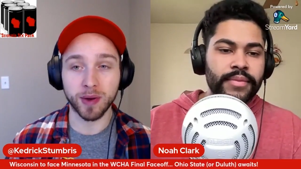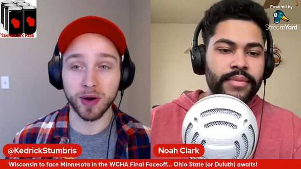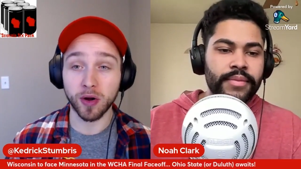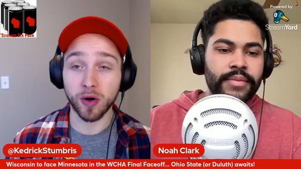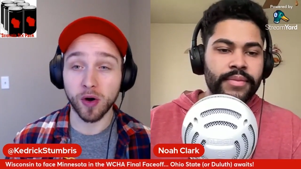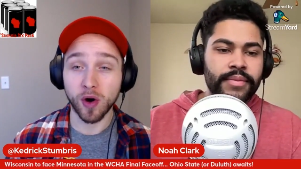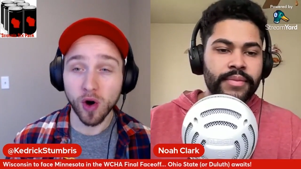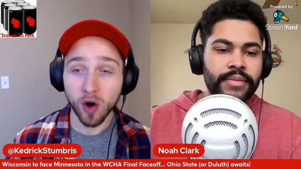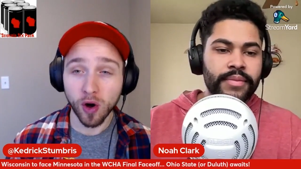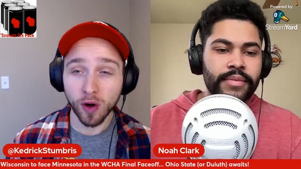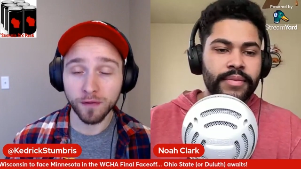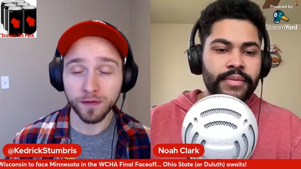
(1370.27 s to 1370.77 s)
Speaker 1: but
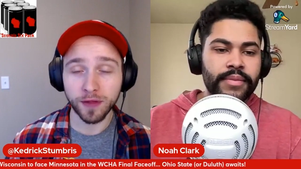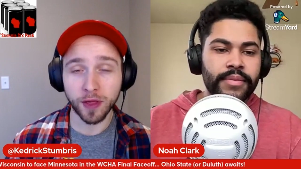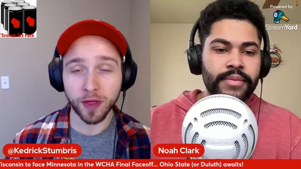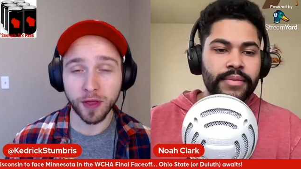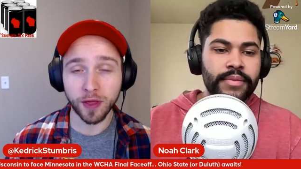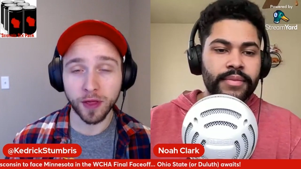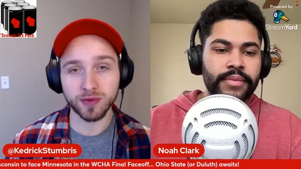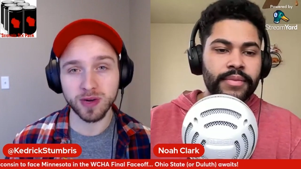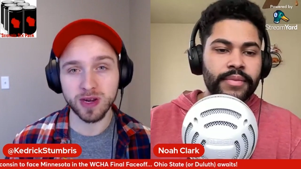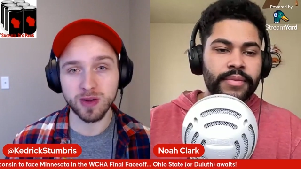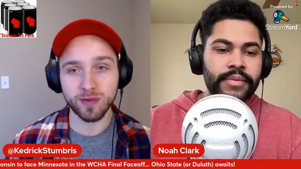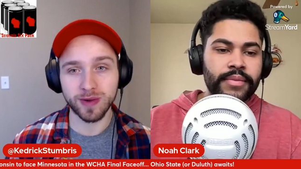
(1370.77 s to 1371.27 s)
all of the
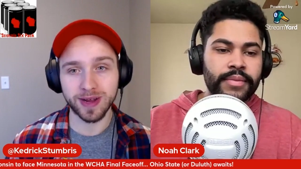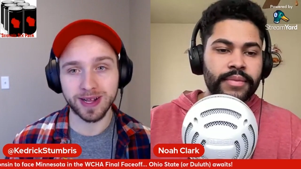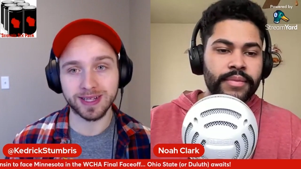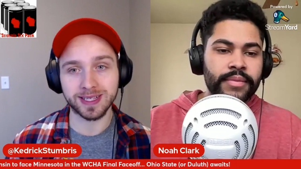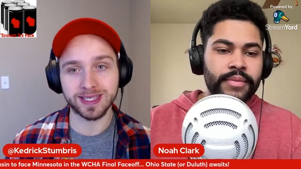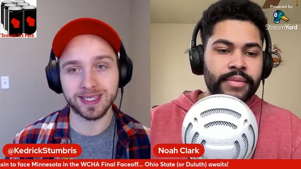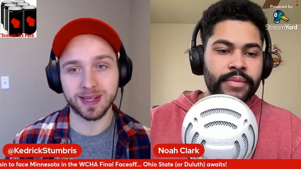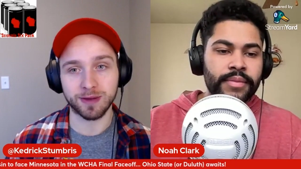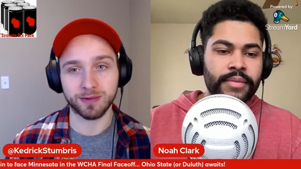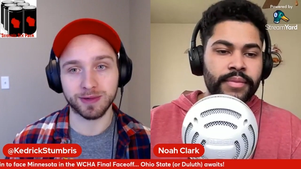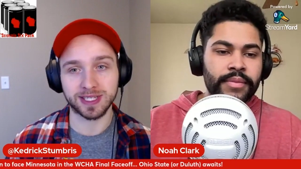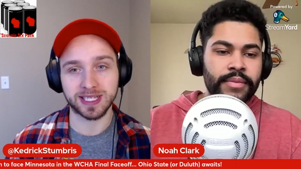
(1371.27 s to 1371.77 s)
three
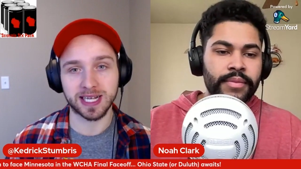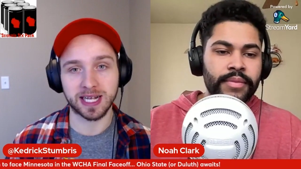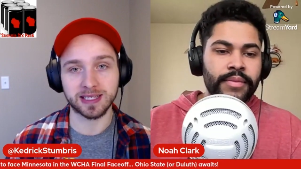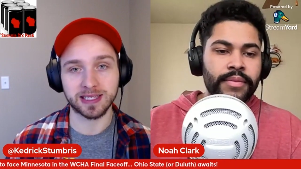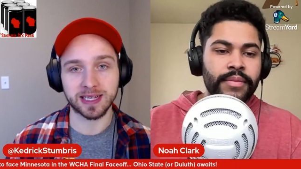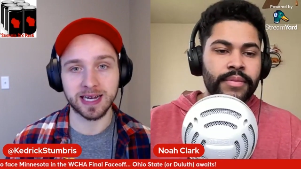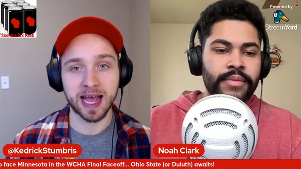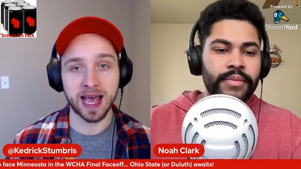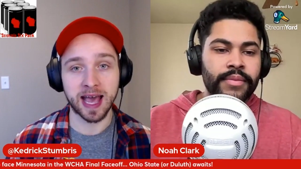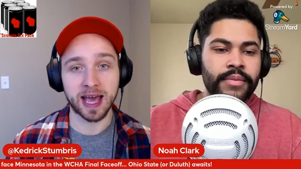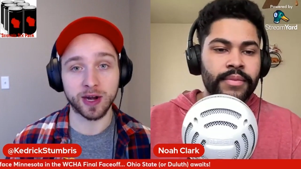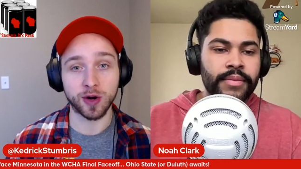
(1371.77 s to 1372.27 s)
wins that
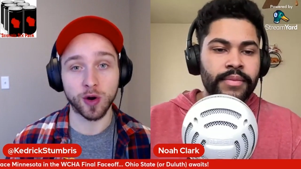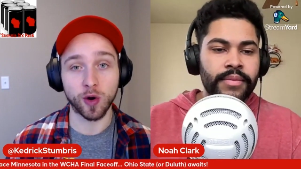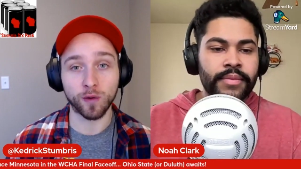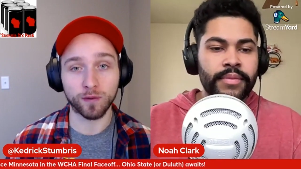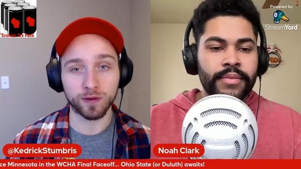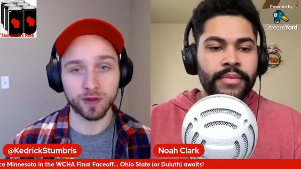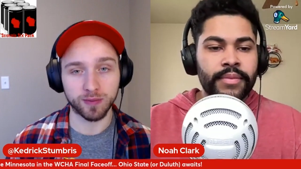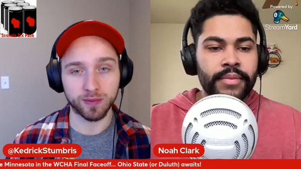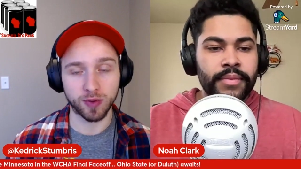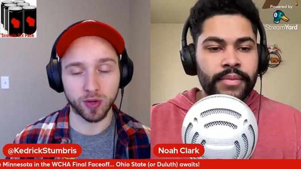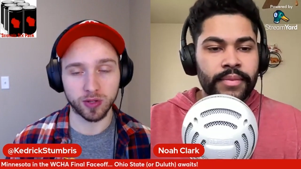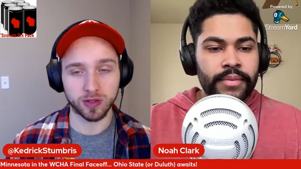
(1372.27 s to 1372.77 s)
Wisconsin had
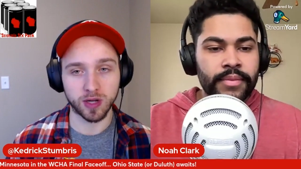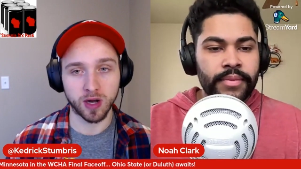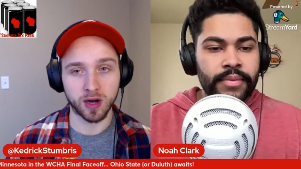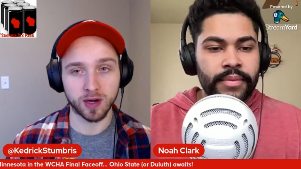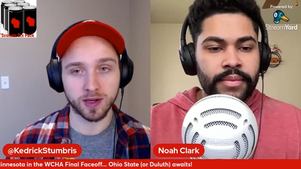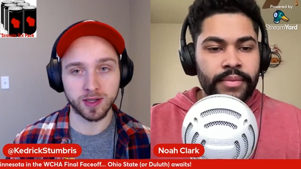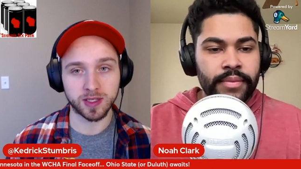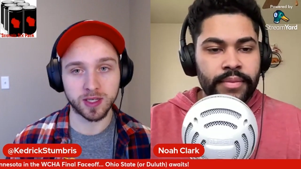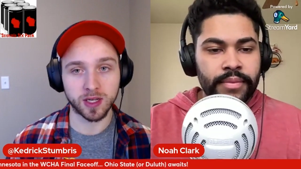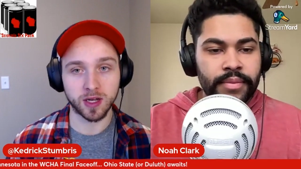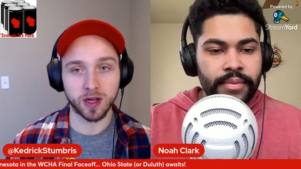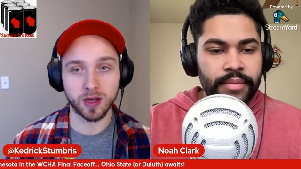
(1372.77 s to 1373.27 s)
over the
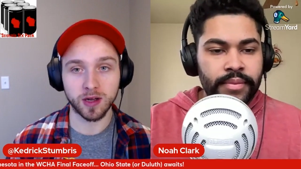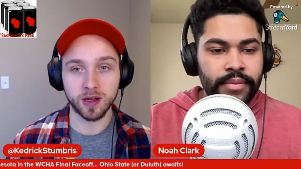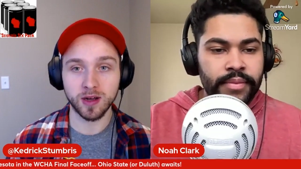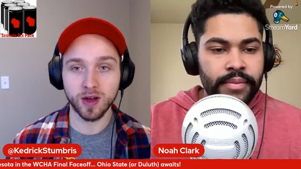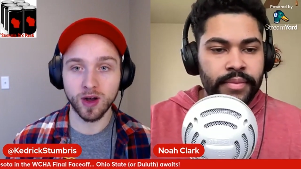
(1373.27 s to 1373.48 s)
Bulldogs,